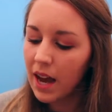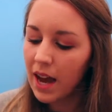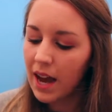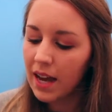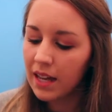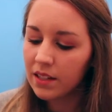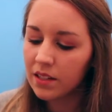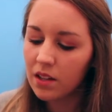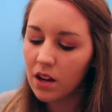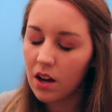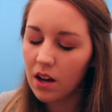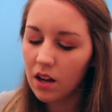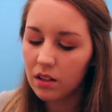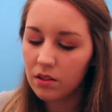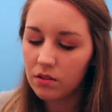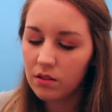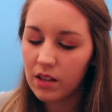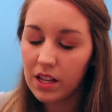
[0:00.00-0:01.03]
and
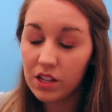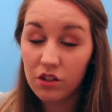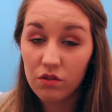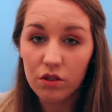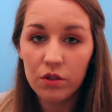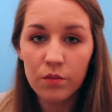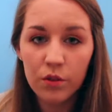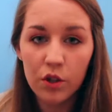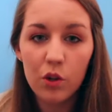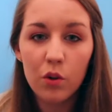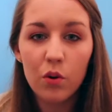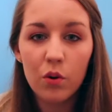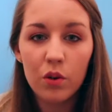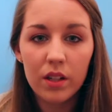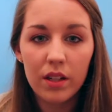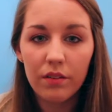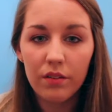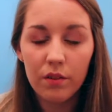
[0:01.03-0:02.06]
then you can
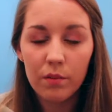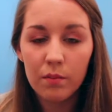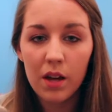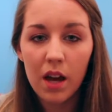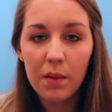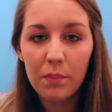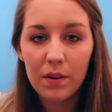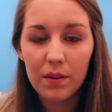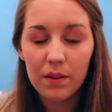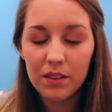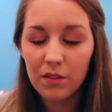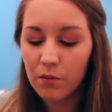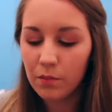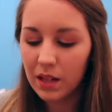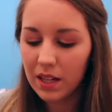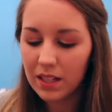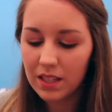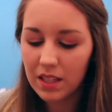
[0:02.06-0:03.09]
record it from like
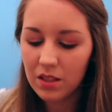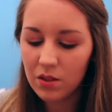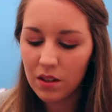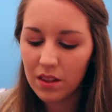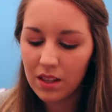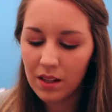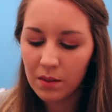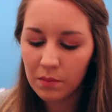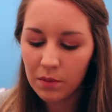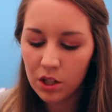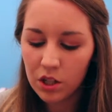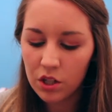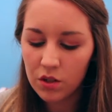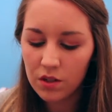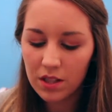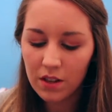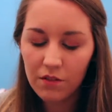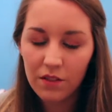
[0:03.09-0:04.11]
different places. So I think I'm going to
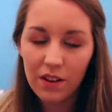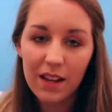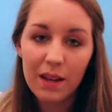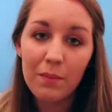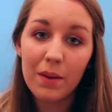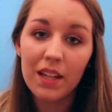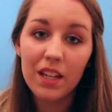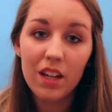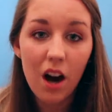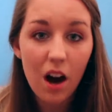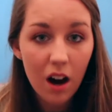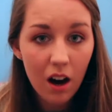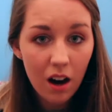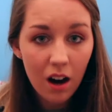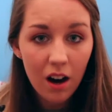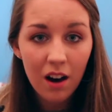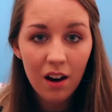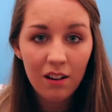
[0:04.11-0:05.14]
use it for like in my
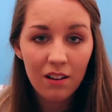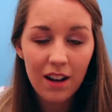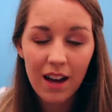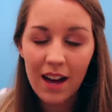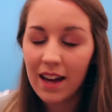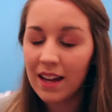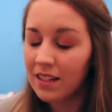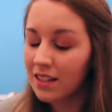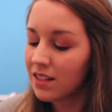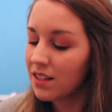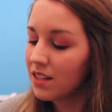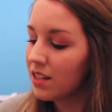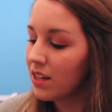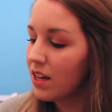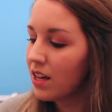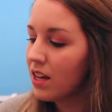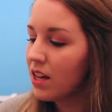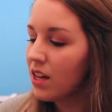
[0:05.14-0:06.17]
car, and
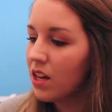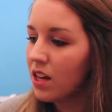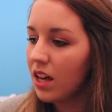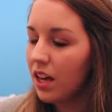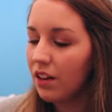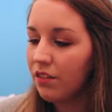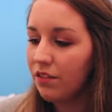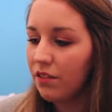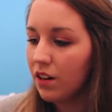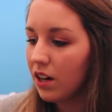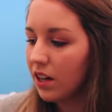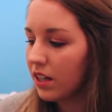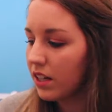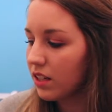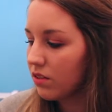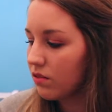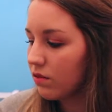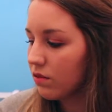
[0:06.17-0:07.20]
if
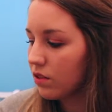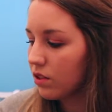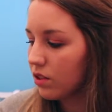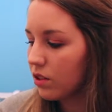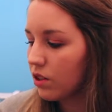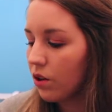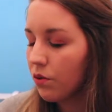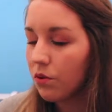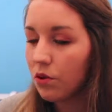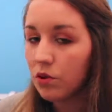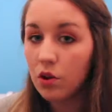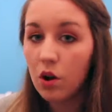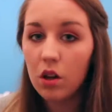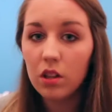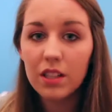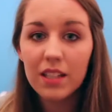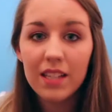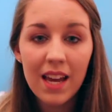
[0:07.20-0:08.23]
I go on
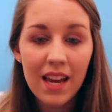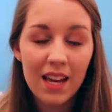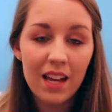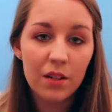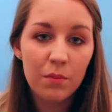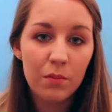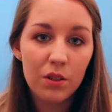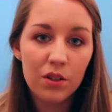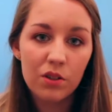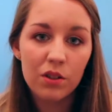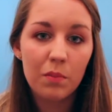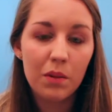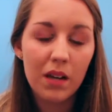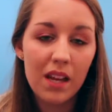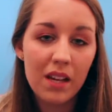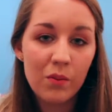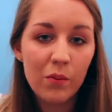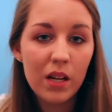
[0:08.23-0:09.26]
holiday, I can put it on the
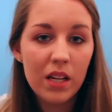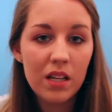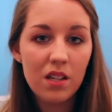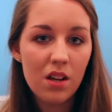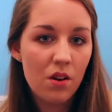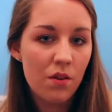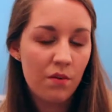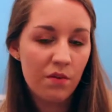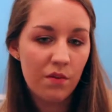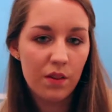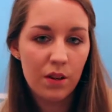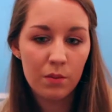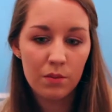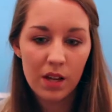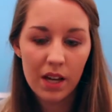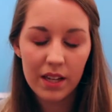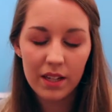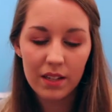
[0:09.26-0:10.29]
plane window and
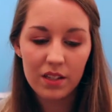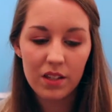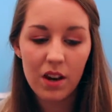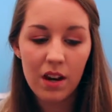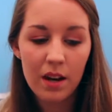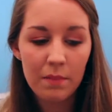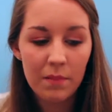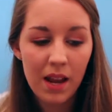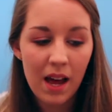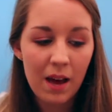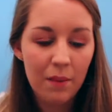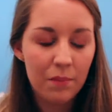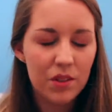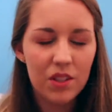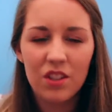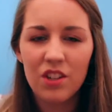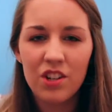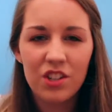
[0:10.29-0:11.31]
film like a time lapse, you